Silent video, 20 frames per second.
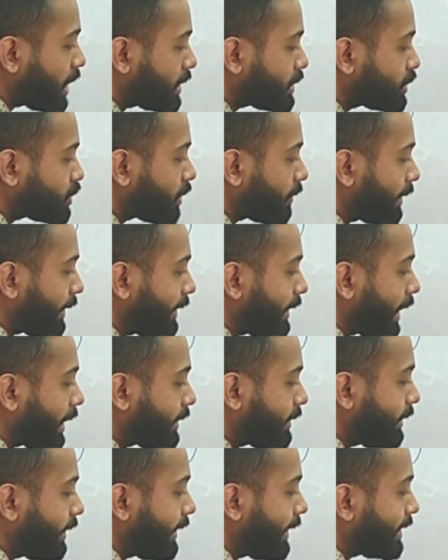charges of
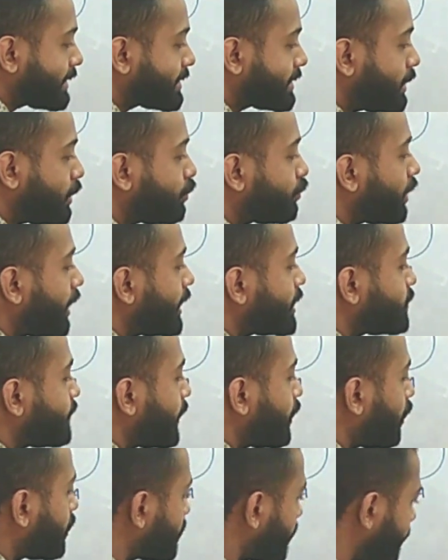conductor A gets neutralized
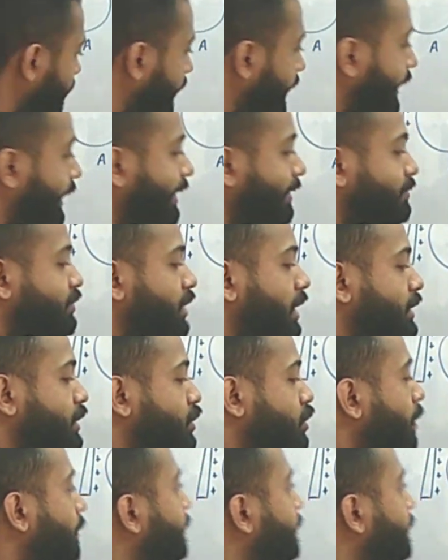because of the negative charges